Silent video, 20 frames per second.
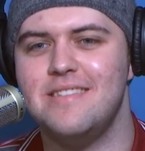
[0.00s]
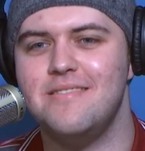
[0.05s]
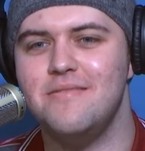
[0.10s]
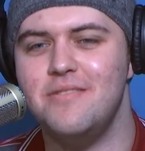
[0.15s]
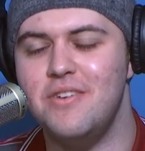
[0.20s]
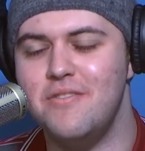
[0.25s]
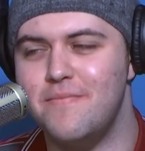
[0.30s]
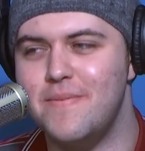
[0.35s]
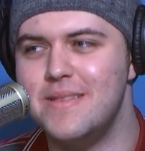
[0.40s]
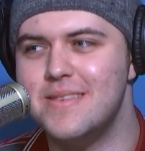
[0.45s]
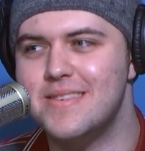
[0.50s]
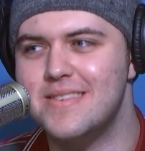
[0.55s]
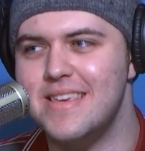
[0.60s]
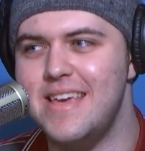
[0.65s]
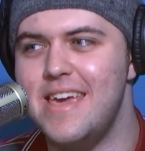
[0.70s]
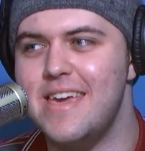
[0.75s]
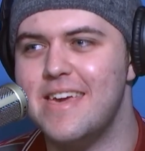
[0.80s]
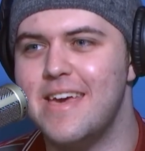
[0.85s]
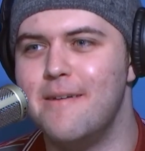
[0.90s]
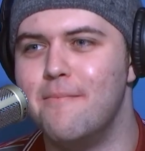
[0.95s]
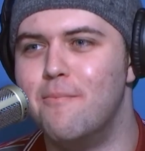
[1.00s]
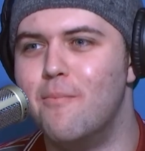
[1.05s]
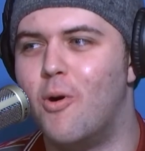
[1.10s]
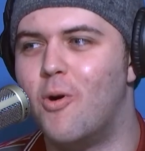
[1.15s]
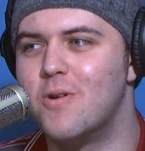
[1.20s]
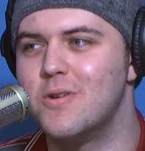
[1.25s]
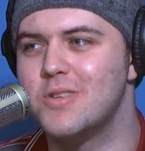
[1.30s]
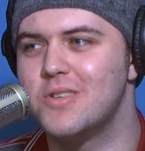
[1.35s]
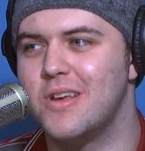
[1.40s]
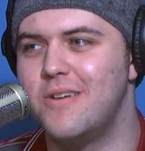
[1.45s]
you've been seeing him
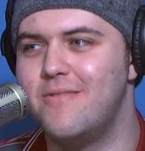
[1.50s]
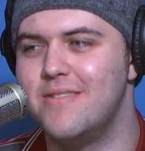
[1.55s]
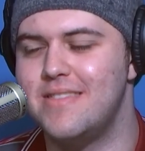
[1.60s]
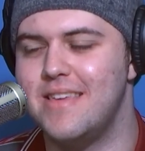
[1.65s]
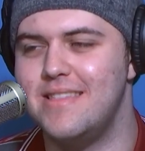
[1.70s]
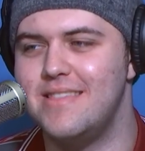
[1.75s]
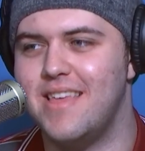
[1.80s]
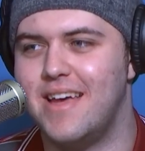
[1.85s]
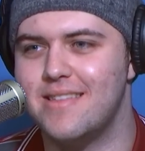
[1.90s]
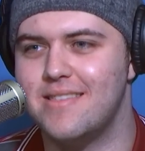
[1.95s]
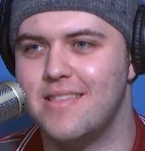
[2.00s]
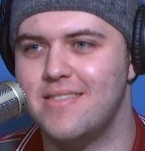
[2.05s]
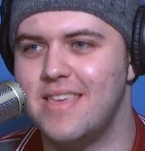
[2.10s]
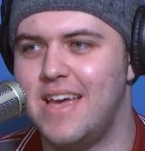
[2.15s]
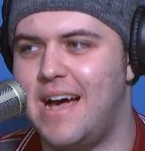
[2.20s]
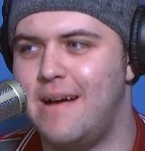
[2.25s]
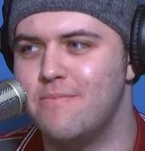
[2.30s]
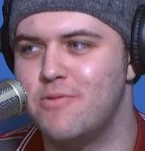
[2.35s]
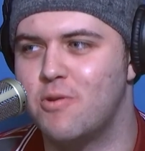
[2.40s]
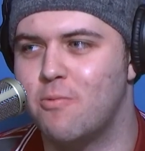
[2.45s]
more so within like the top